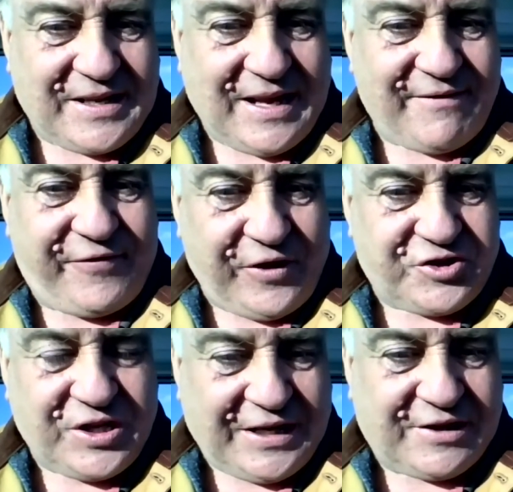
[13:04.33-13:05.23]
of that
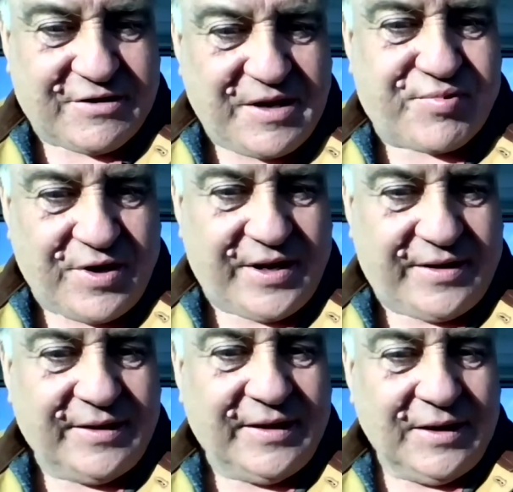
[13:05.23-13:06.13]
fish in Great
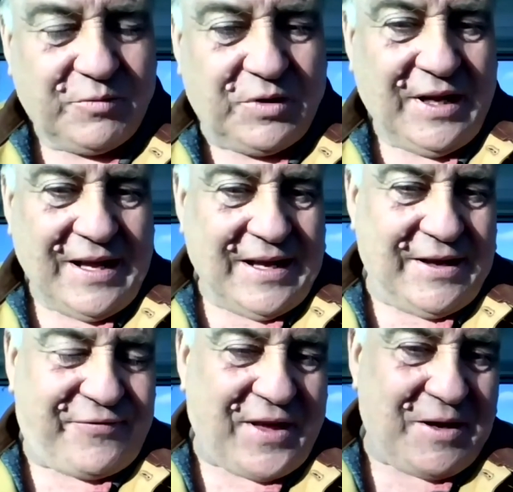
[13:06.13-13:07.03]
Britain. Mm. Well,
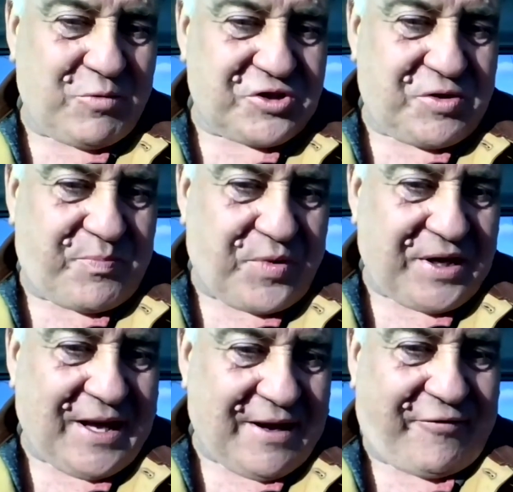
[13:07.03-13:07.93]
if they was to
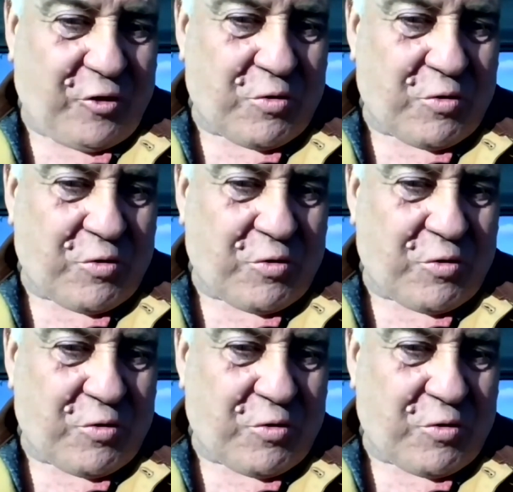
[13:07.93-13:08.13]
bring that